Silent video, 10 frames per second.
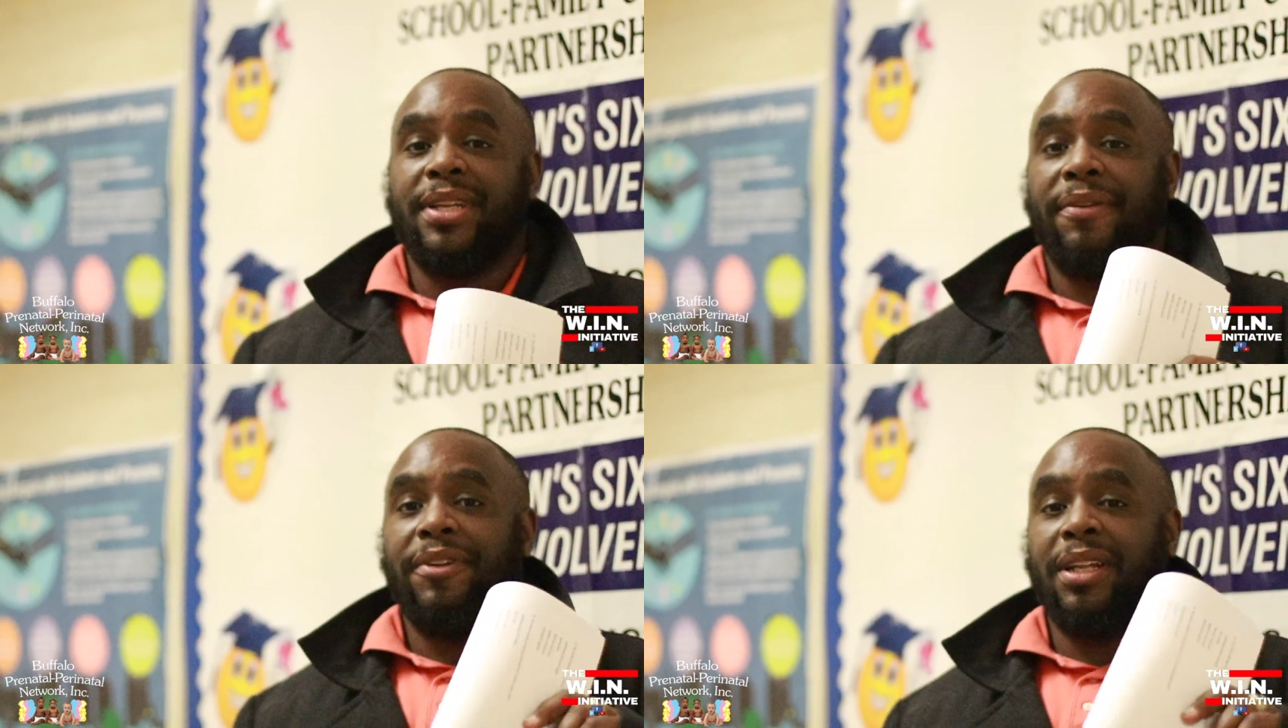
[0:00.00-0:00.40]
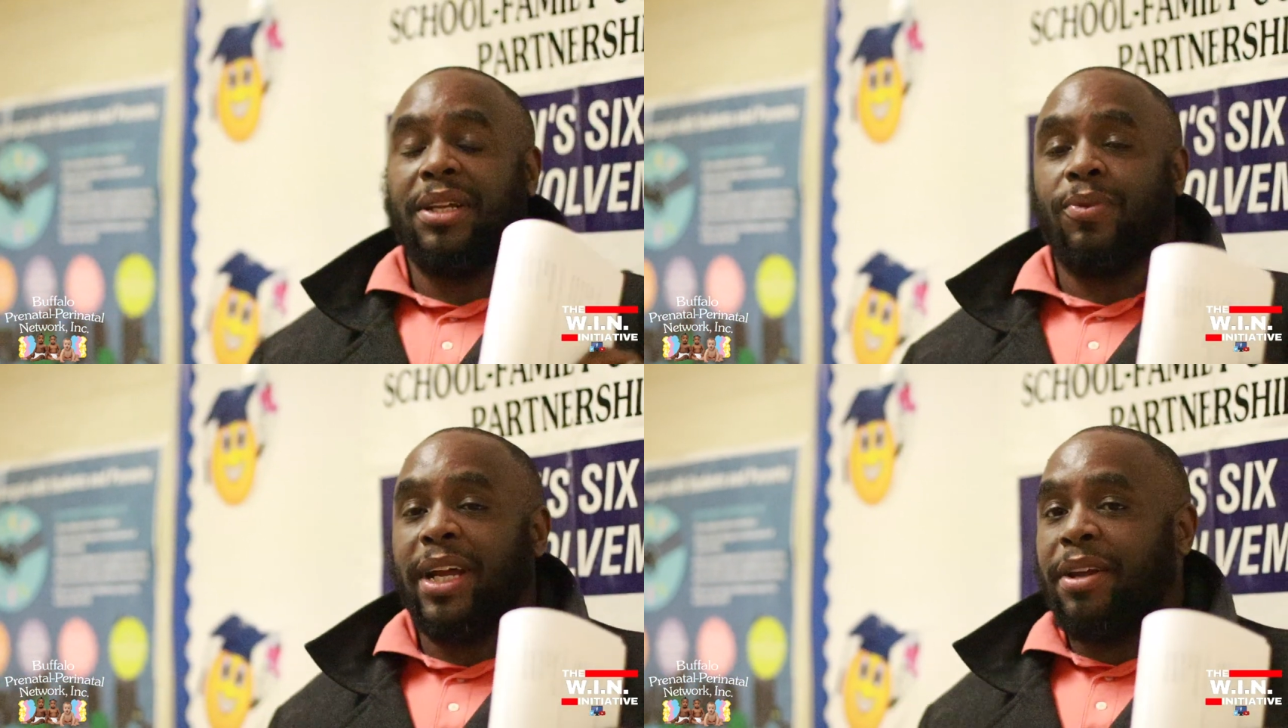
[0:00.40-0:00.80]

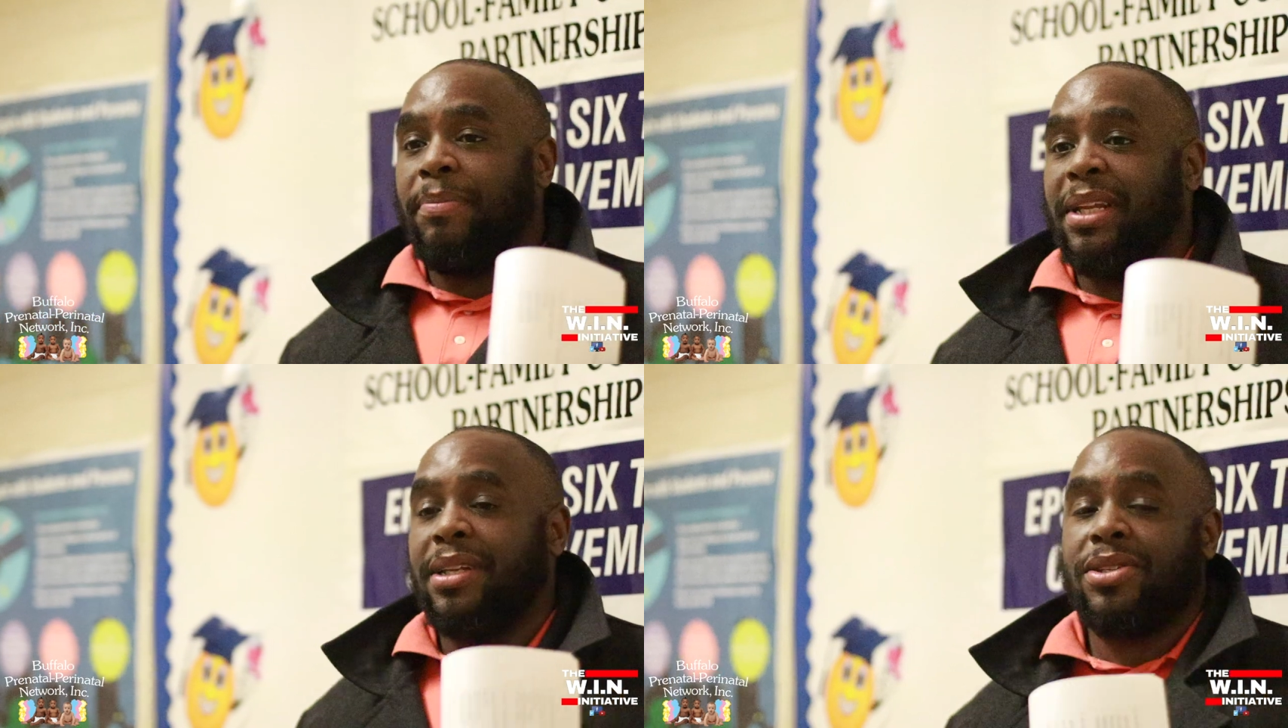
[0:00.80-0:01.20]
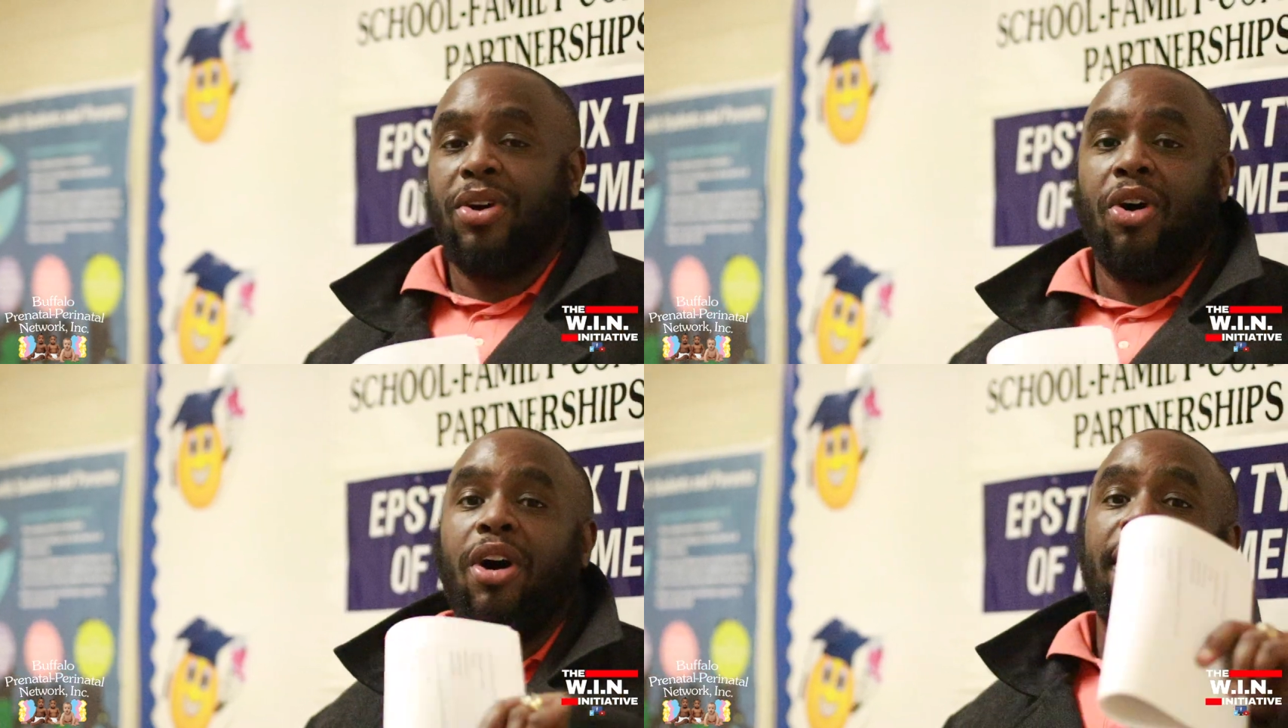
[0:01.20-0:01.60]
definitely recommend it
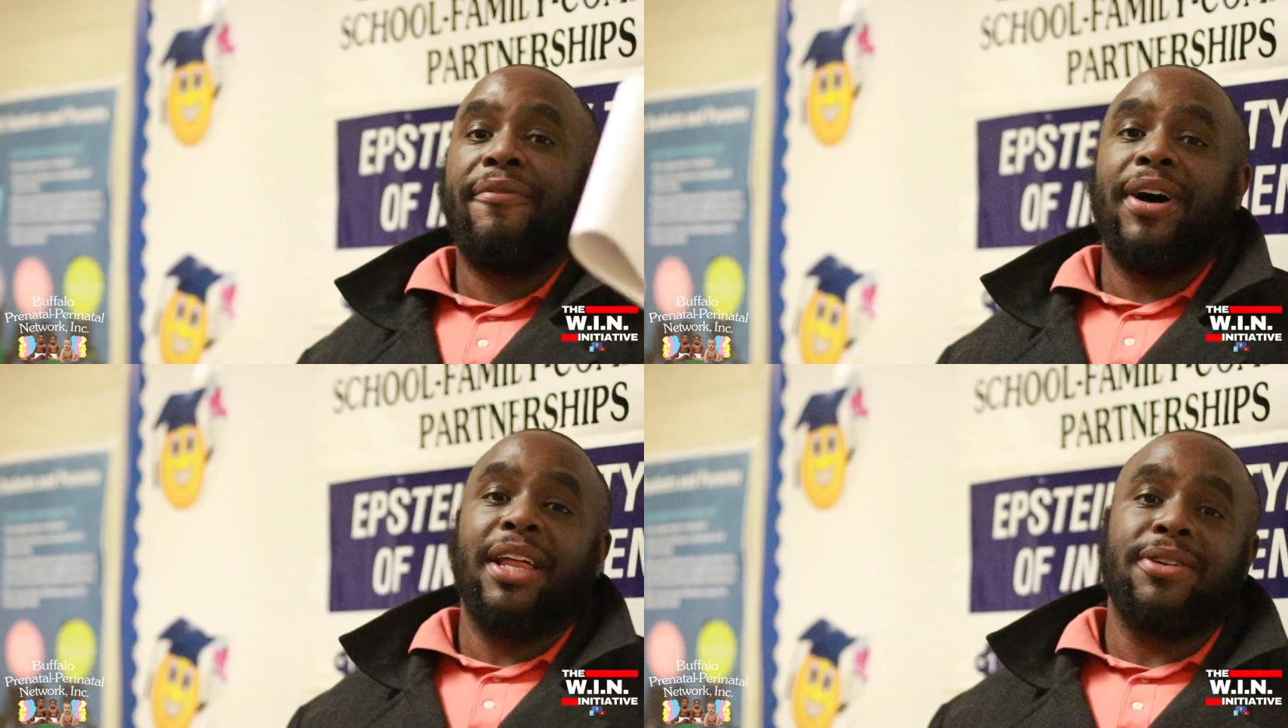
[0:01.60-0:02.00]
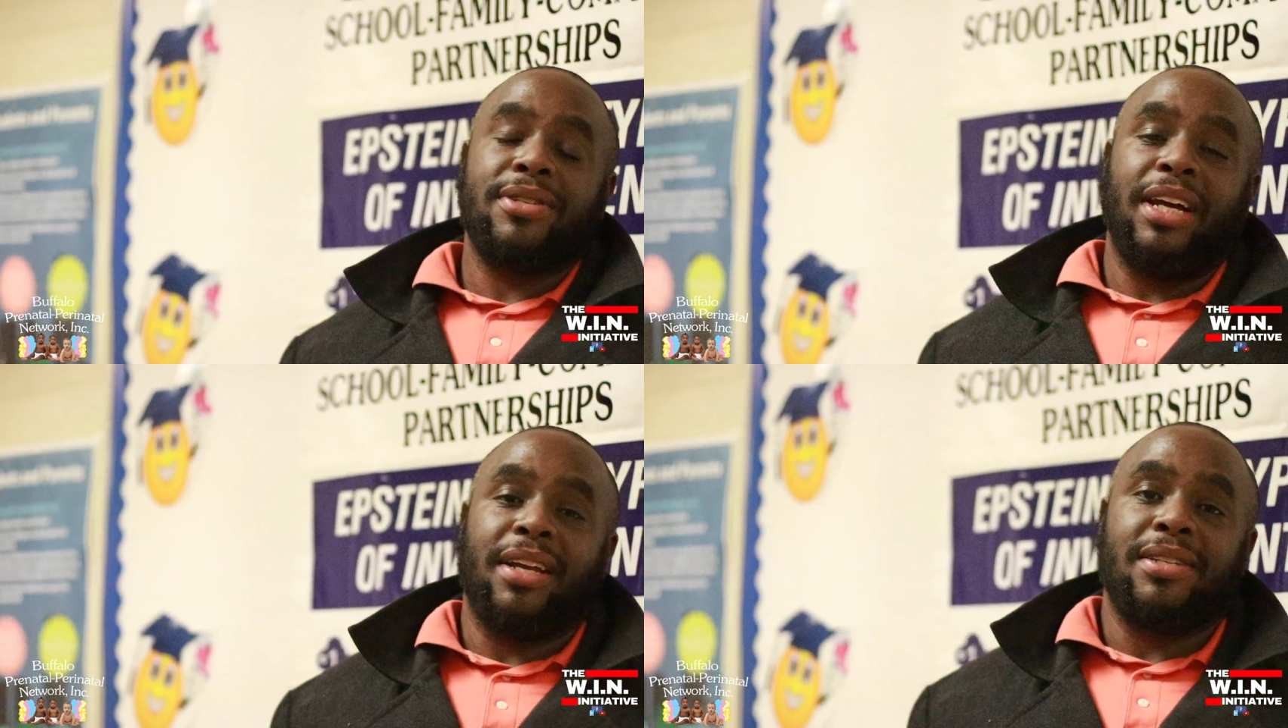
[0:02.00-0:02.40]
to all
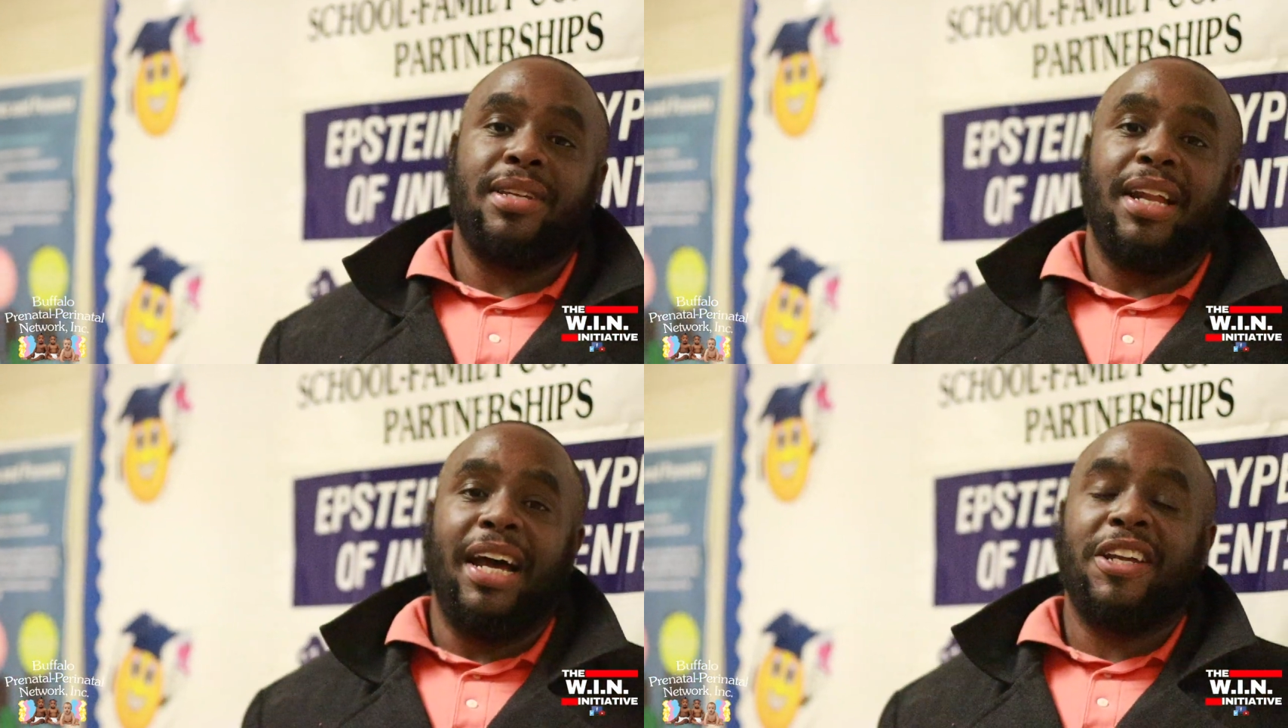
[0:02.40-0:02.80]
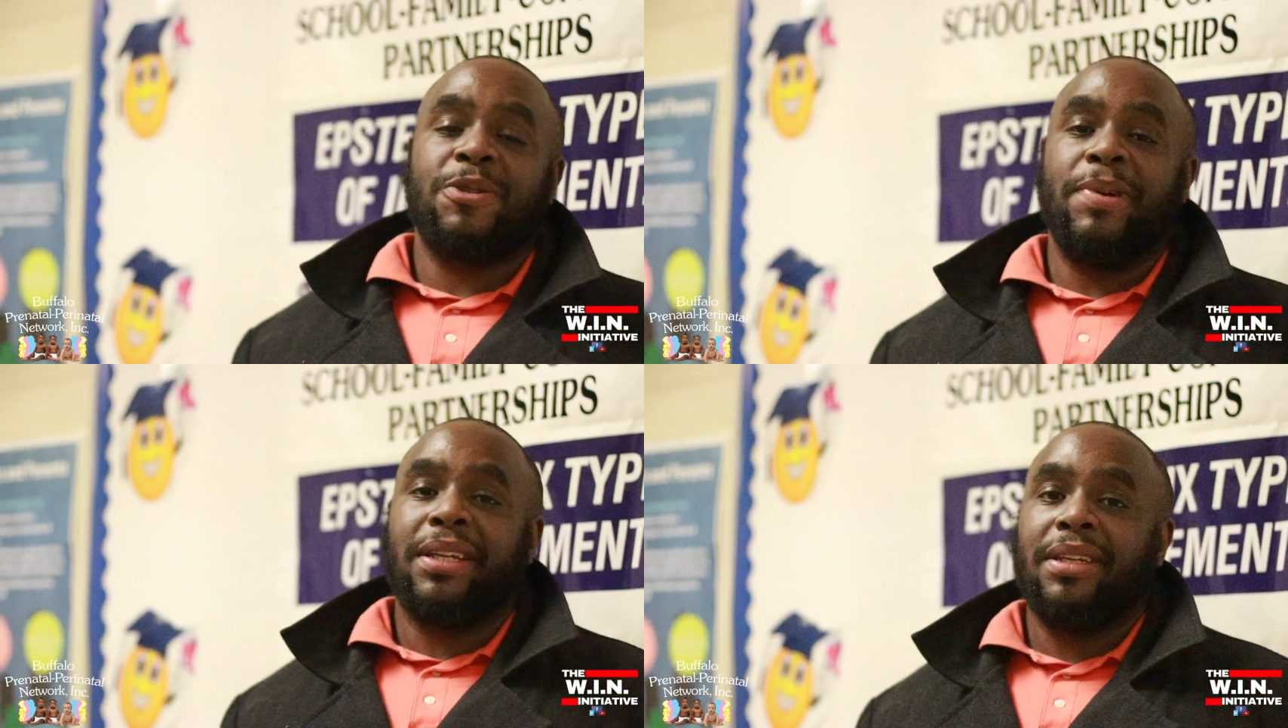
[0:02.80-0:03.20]
fathers. Like I said, I
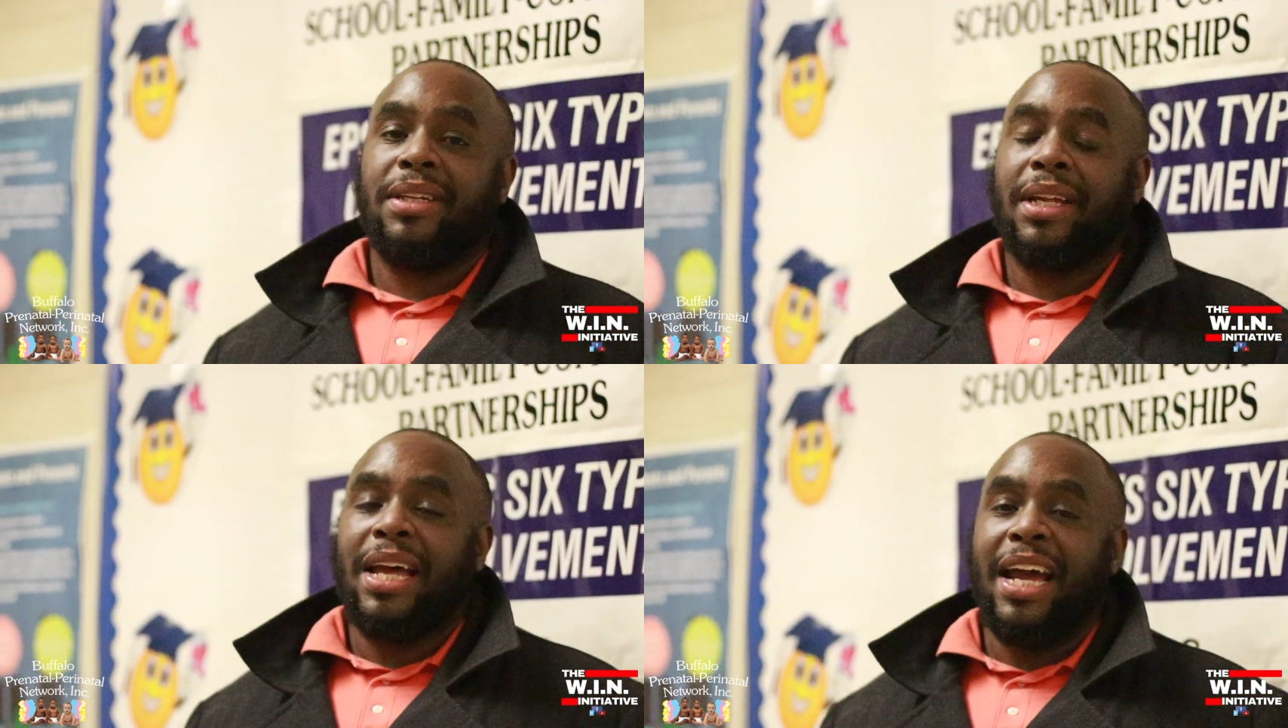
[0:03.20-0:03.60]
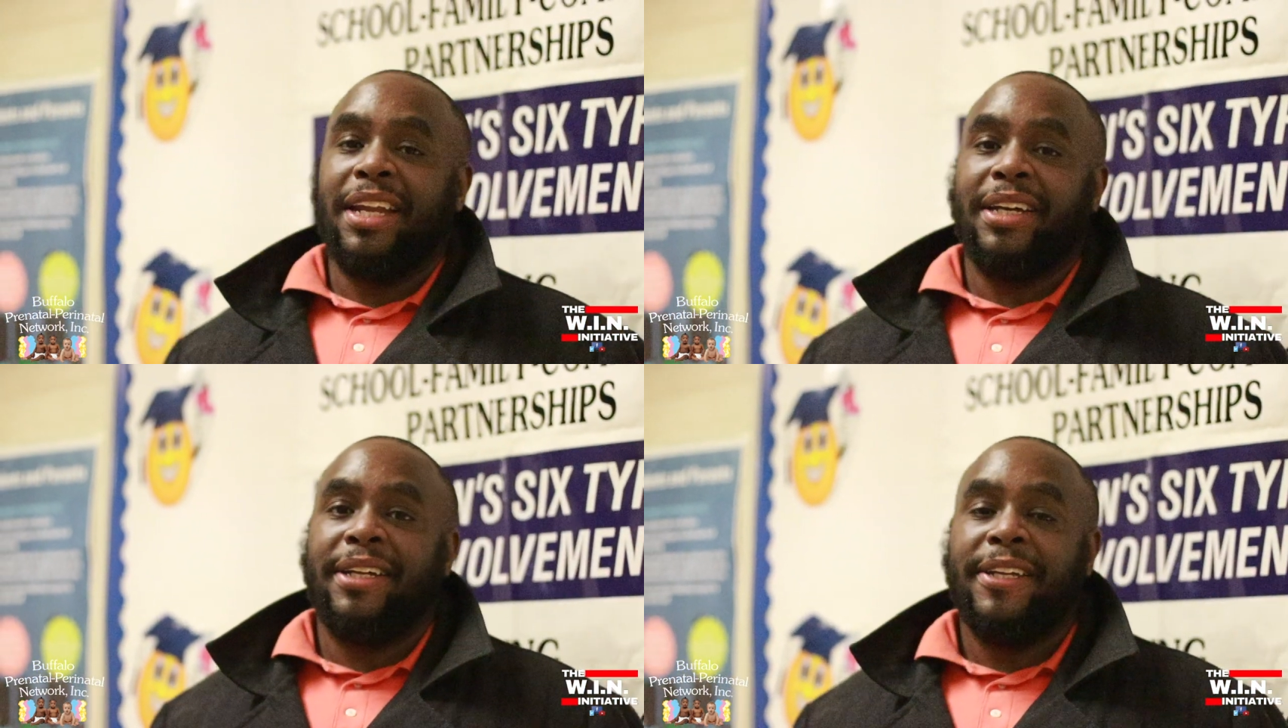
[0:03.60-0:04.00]
expected to
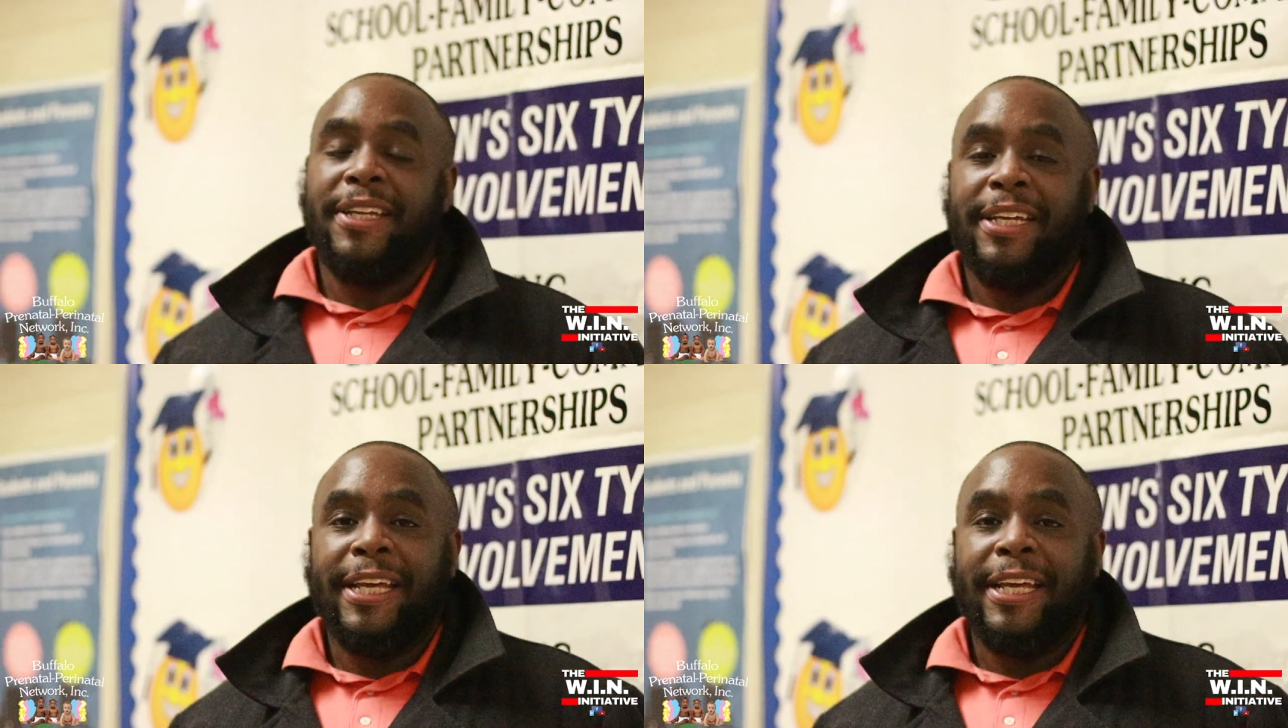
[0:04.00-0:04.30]
kind of